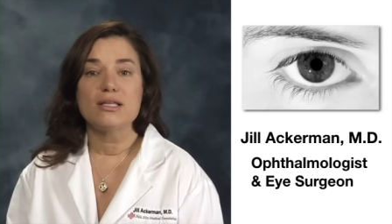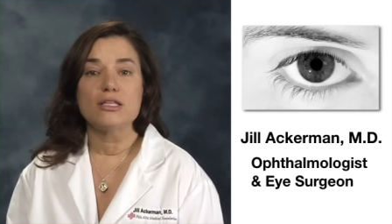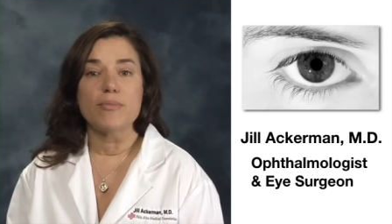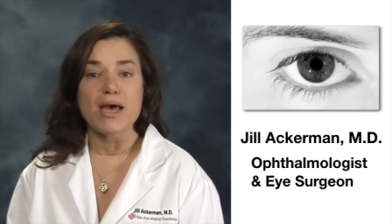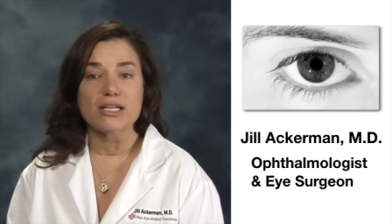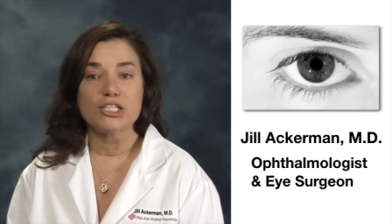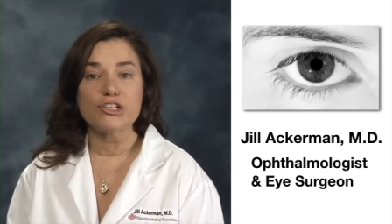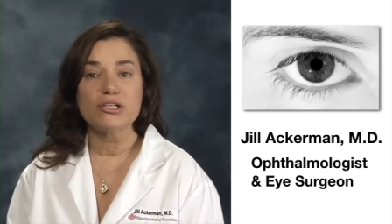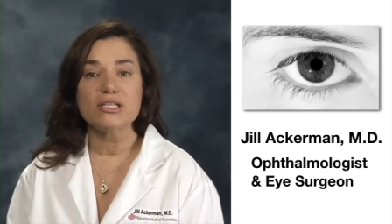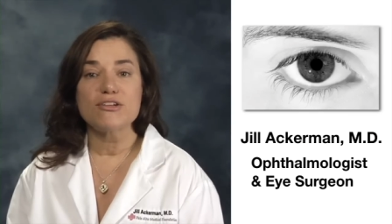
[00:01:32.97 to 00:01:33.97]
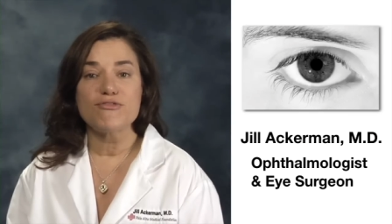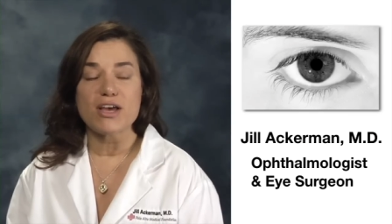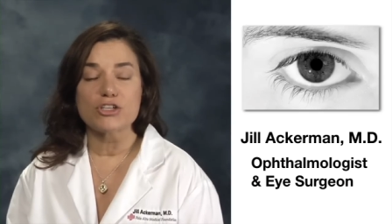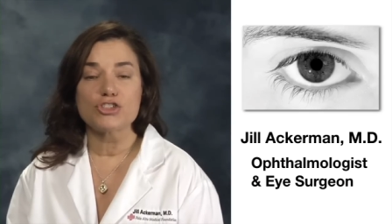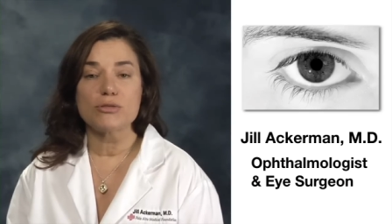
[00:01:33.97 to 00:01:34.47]
The bacterial
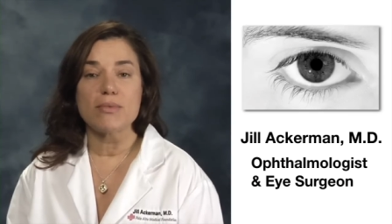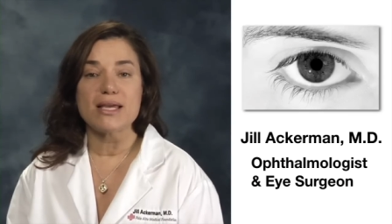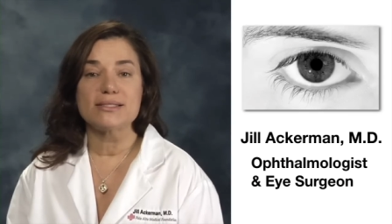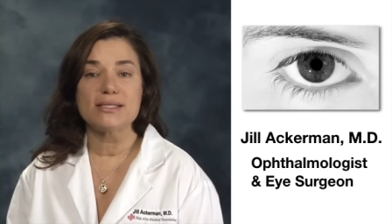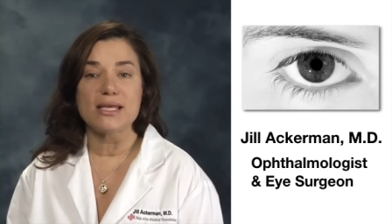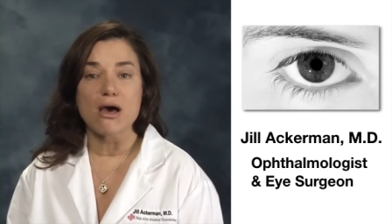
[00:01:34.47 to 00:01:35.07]
infection makes the